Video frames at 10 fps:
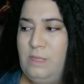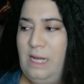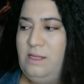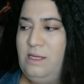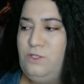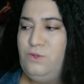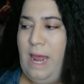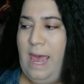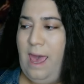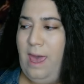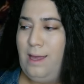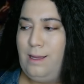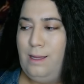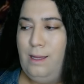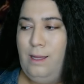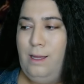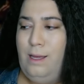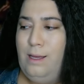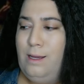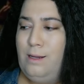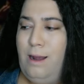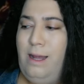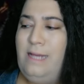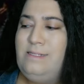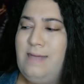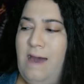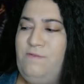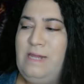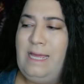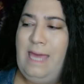Not the drag. Girl, he's scuffing the